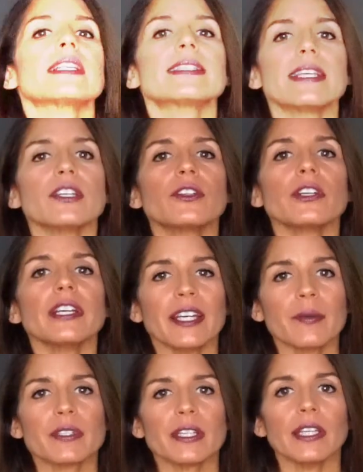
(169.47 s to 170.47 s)
to sit your
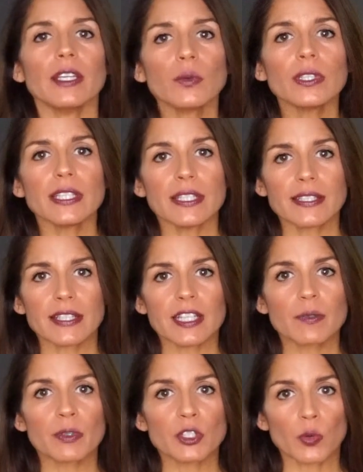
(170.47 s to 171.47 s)
hips
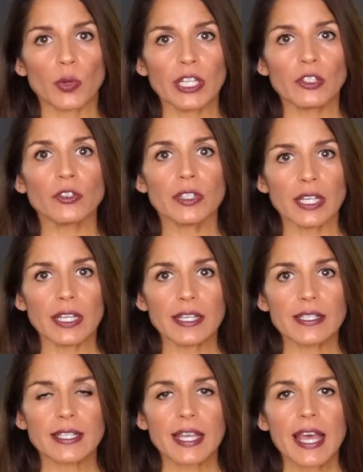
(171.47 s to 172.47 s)
equidistant between your
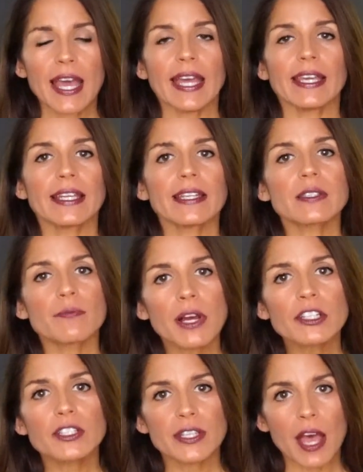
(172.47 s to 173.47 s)
knees and get as
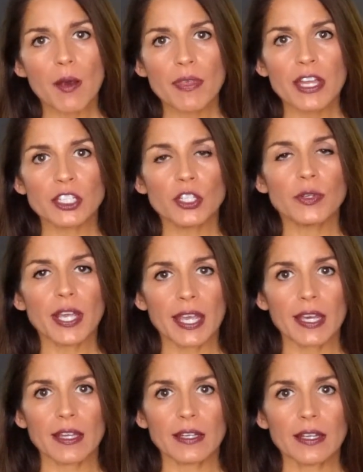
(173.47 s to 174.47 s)
much depth as you
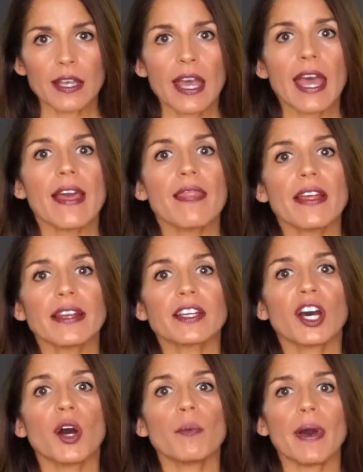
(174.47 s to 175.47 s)
can, and then
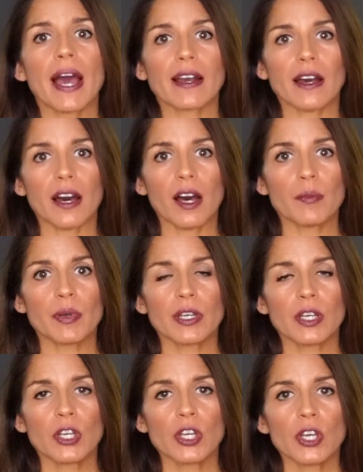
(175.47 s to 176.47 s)
come back up.
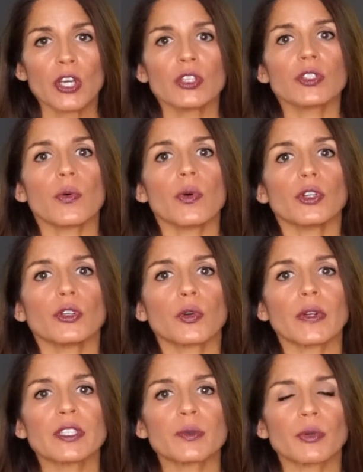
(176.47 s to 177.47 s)
So you're
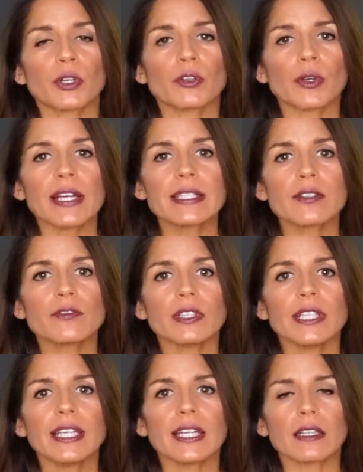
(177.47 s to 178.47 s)
going to
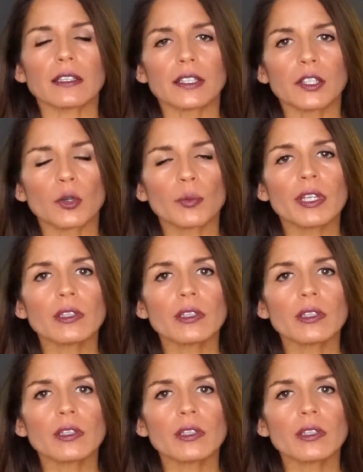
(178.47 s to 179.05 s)
progressively get a little bit